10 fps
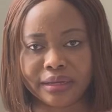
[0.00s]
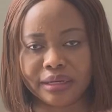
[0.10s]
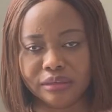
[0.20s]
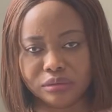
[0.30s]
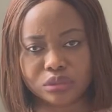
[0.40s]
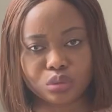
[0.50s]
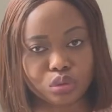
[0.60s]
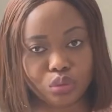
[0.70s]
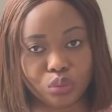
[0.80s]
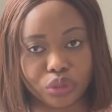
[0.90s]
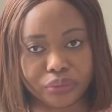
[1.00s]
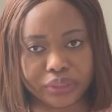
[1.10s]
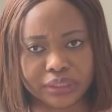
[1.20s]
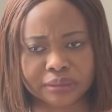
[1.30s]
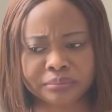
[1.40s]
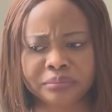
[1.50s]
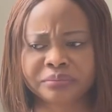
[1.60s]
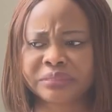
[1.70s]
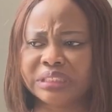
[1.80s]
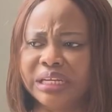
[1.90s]
I was so worried
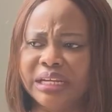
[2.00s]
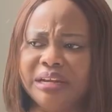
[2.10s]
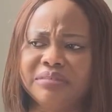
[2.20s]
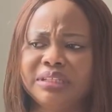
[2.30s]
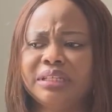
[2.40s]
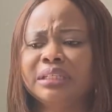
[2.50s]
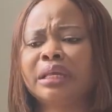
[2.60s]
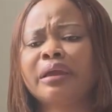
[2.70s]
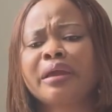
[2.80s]
and everything.